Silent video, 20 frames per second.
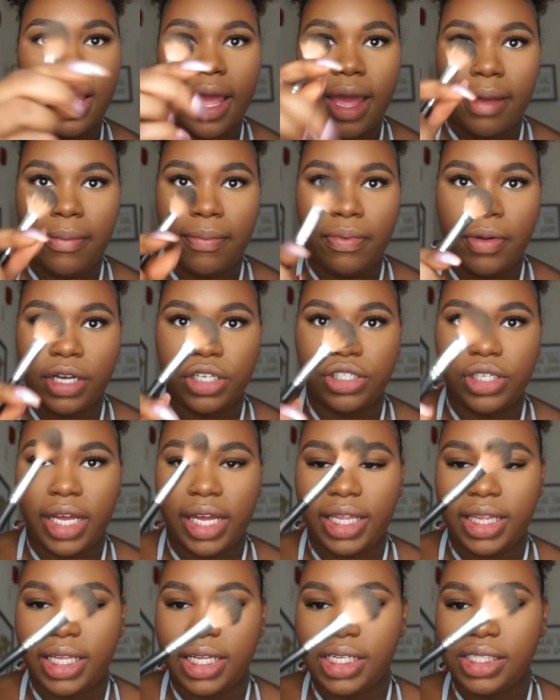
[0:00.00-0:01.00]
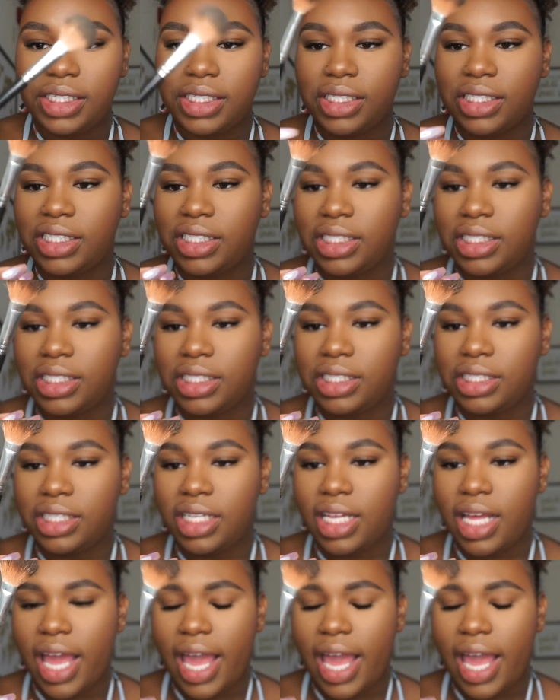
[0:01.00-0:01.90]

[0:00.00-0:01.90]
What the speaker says: a brush like this. This is the